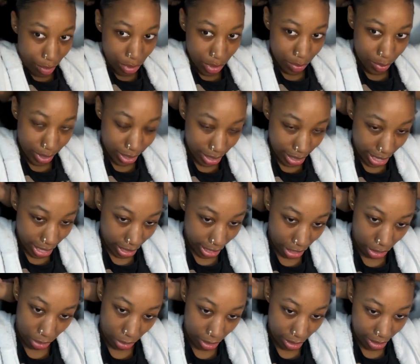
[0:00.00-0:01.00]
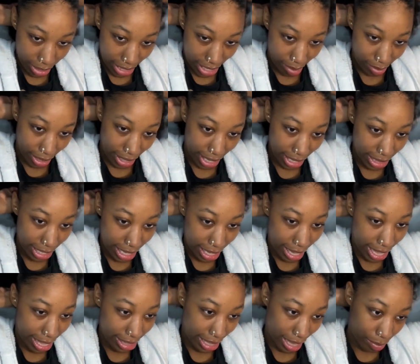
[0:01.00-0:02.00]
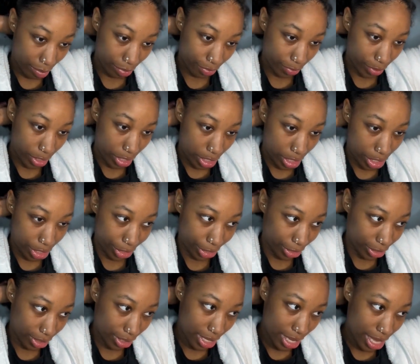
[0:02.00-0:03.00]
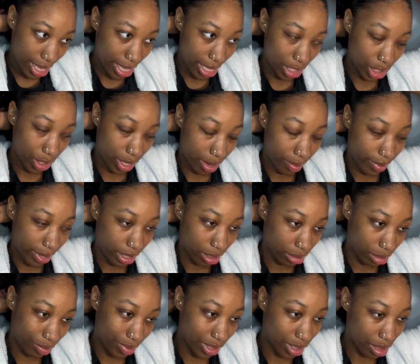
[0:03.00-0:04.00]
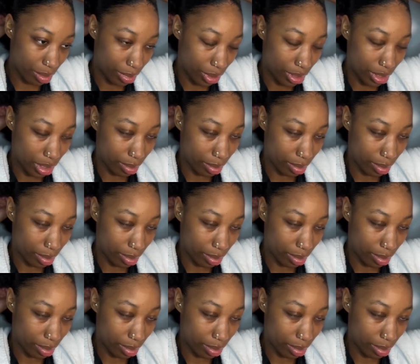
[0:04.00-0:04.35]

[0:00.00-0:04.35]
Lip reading: was wearing that like all the time. Like I think I had that one for years. And so I randomly went to the beauty